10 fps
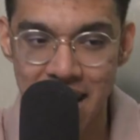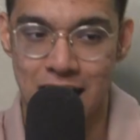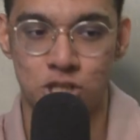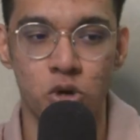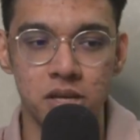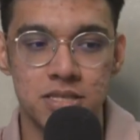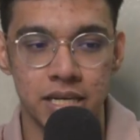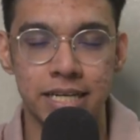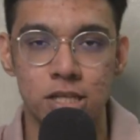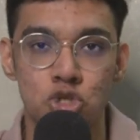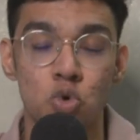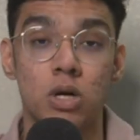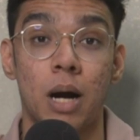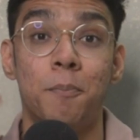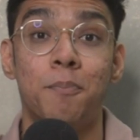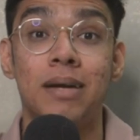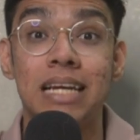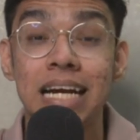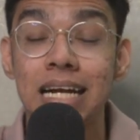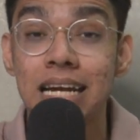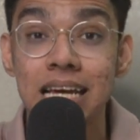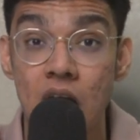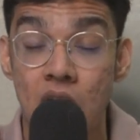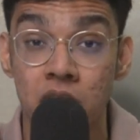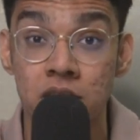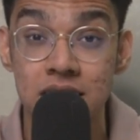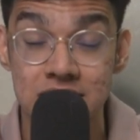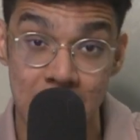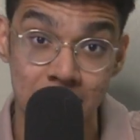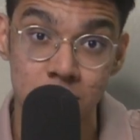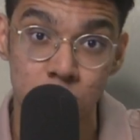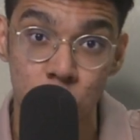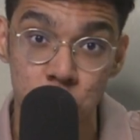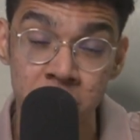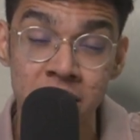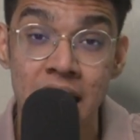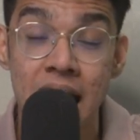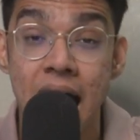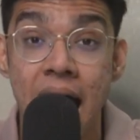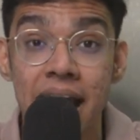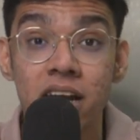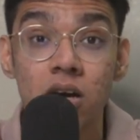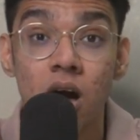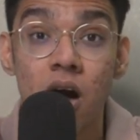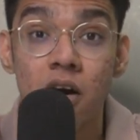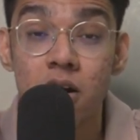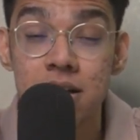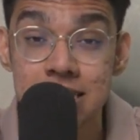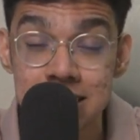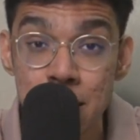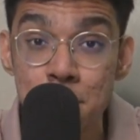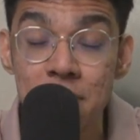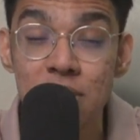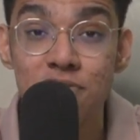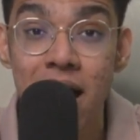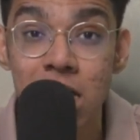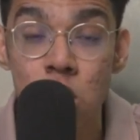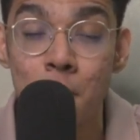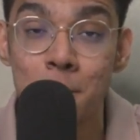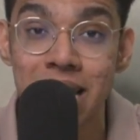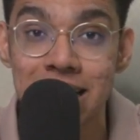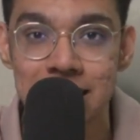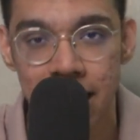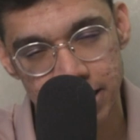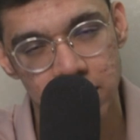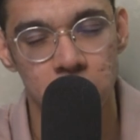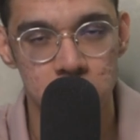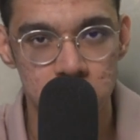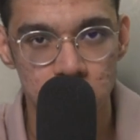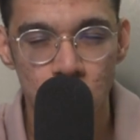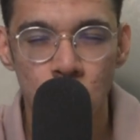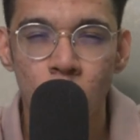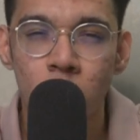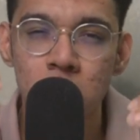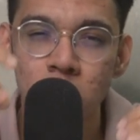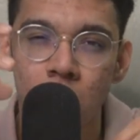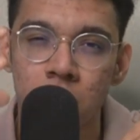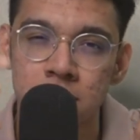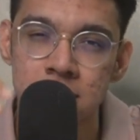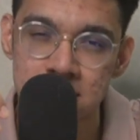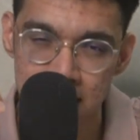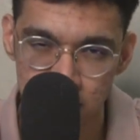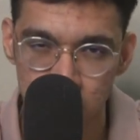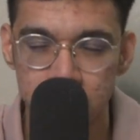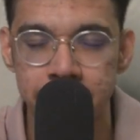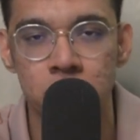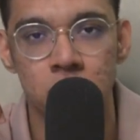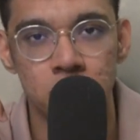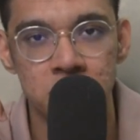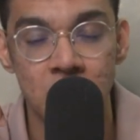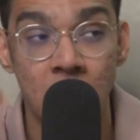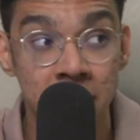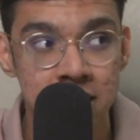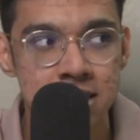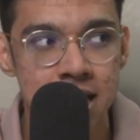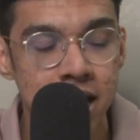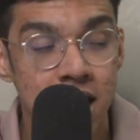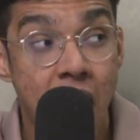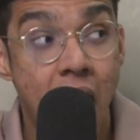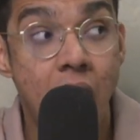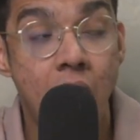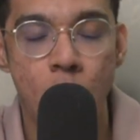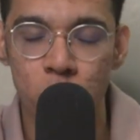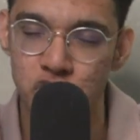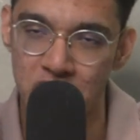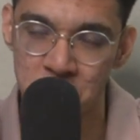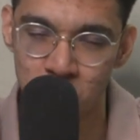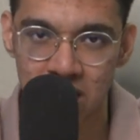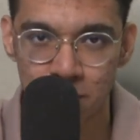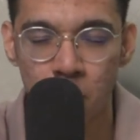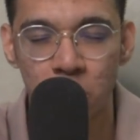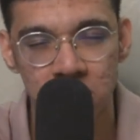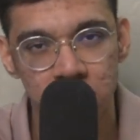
as you can see, it is to completely understand the motion and simplify complex ideas. When you understand the key terms, understand how change will come about in the